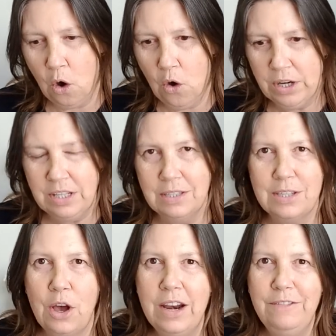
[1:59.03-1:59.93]
on
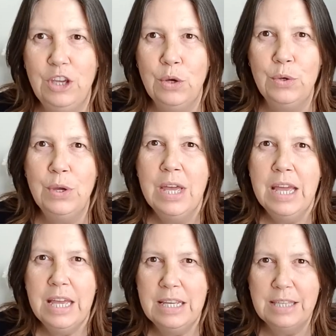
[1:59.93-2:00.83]
inside of you
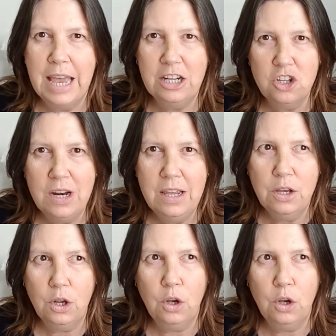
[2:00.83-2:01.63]
is actually